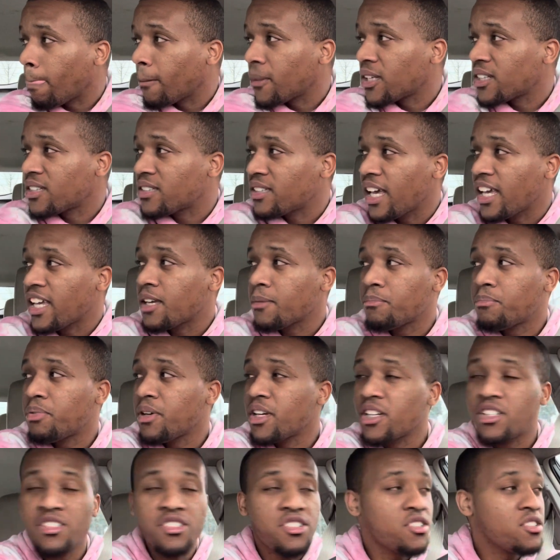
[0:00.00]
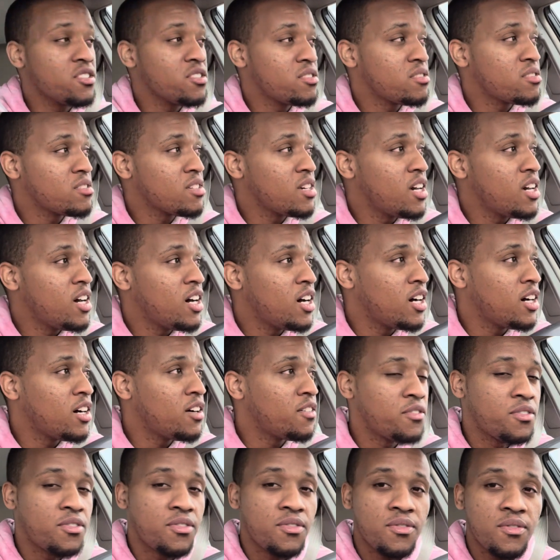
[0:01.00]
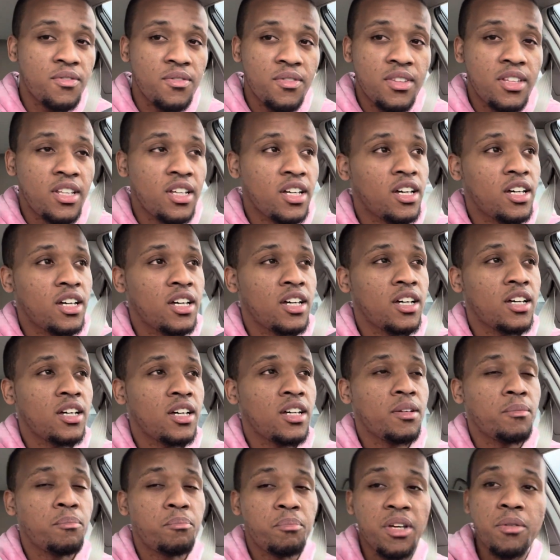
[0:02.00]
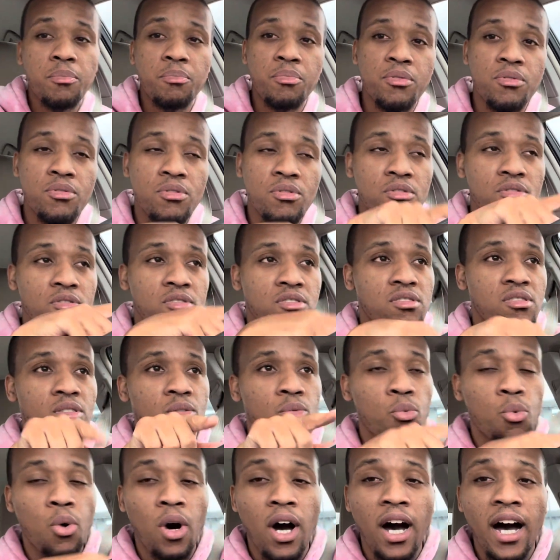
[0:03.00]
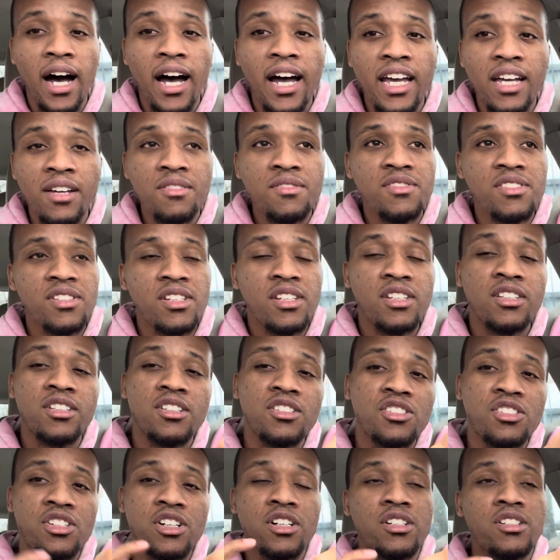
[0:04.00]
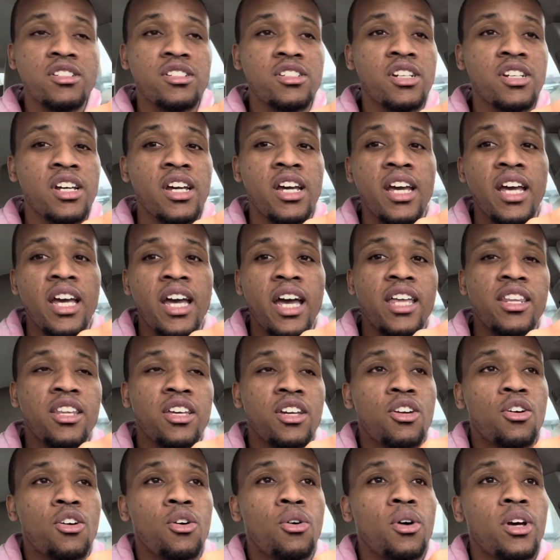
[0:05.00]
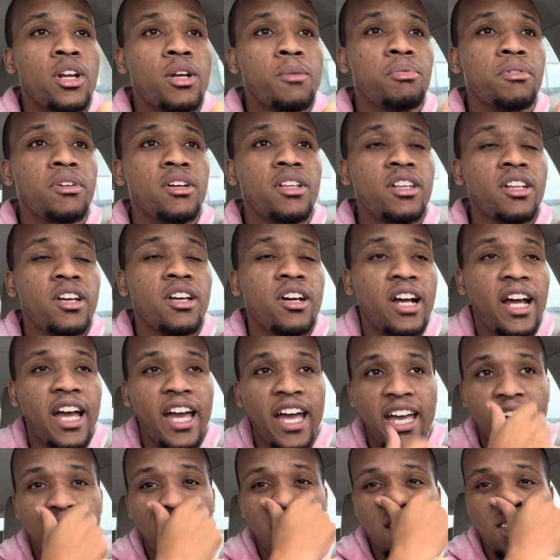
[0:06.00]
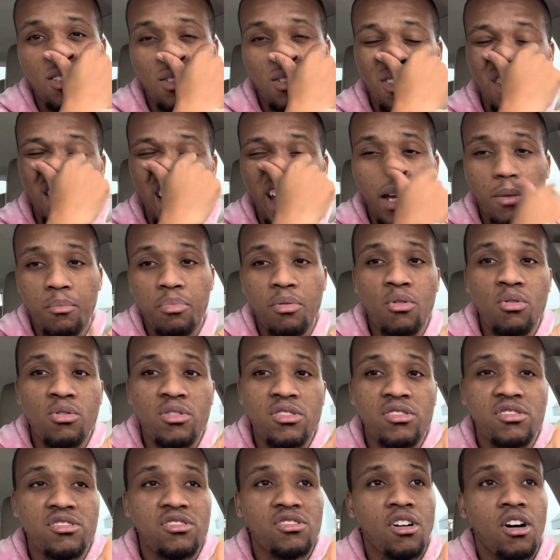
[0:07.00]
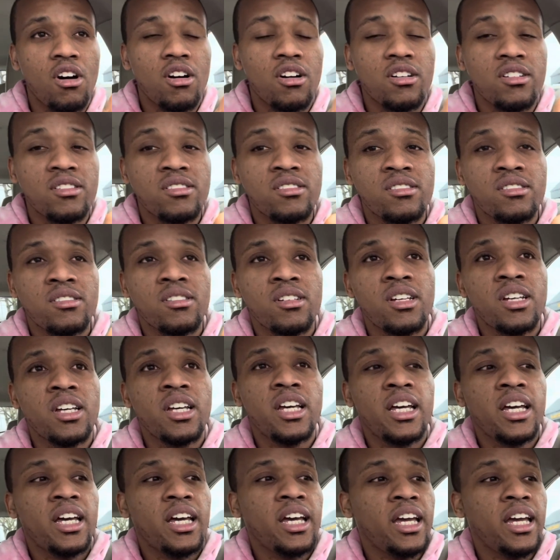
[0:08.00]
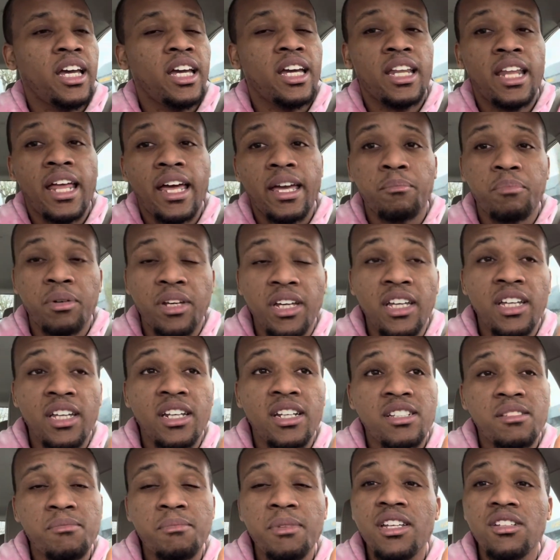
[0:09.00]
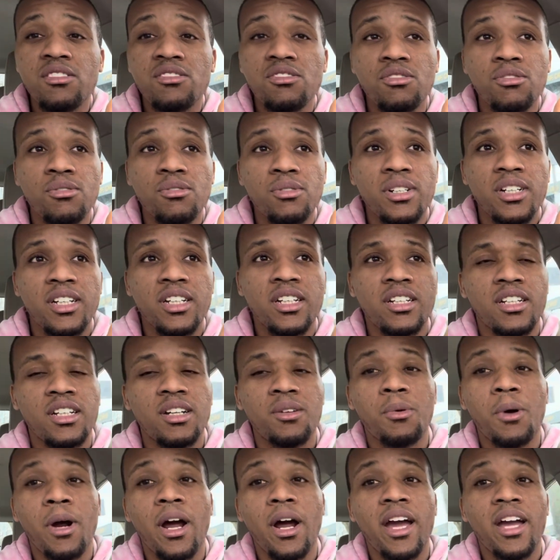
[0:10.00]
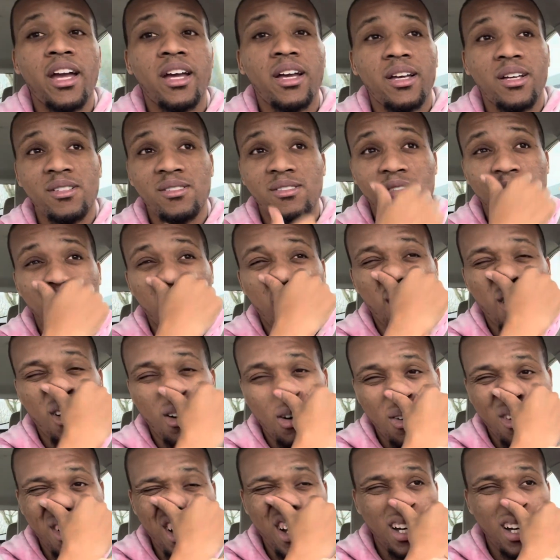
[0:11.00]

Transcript: taking pictures of the people's wives in the church and then going and putting their heads on like porn stars and like beating his meat to it, right? And so